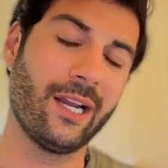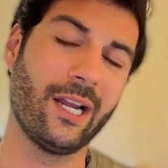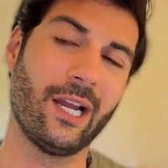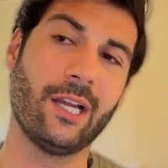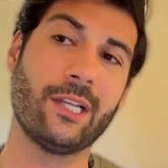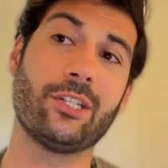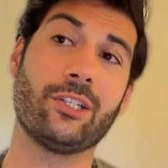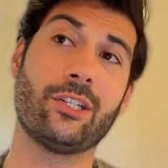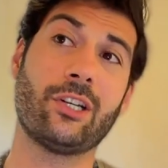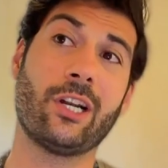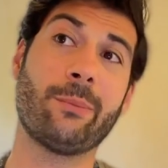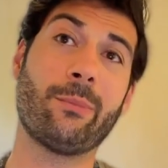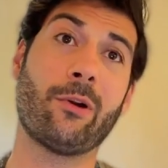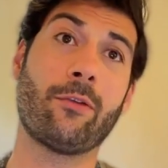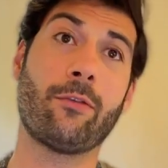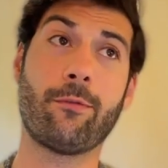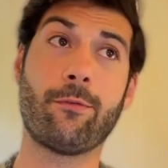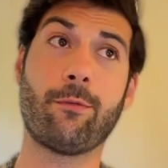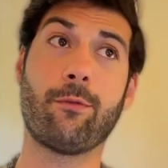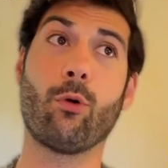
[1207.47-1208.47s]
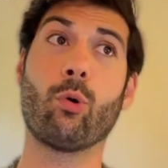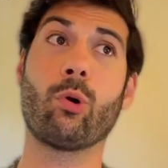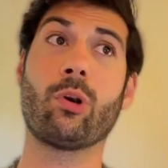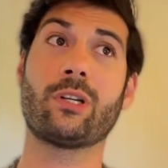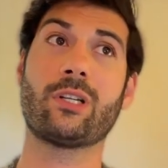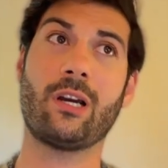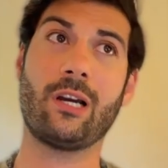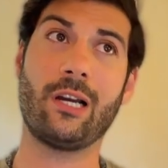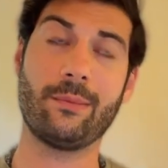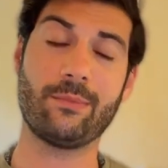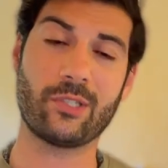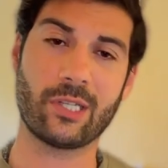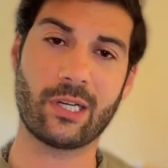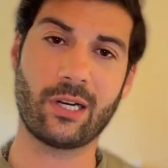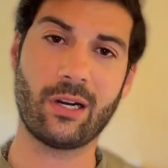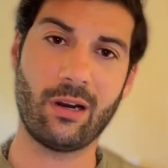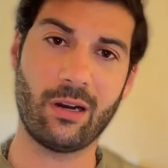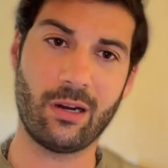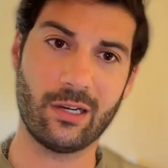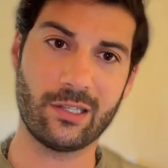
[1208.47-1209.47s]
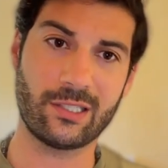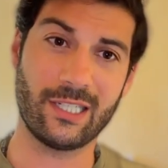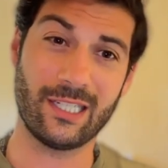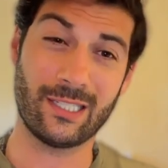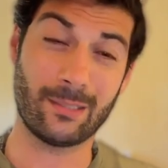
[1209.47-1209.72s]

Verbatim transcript: So you're talking about four times the cost.